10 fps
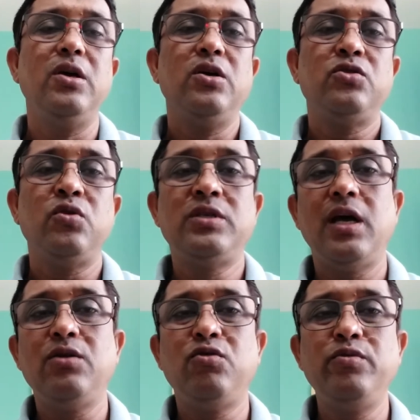
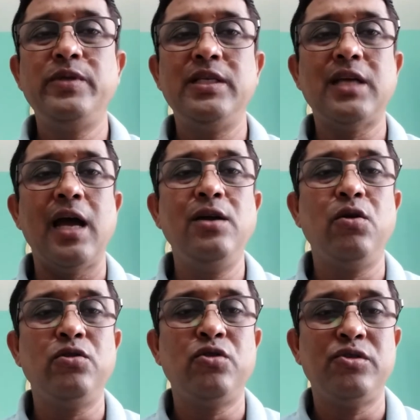social groups, the child
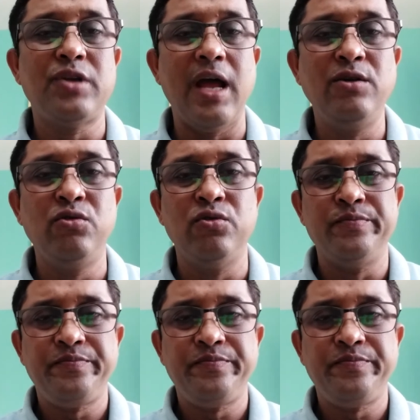also try to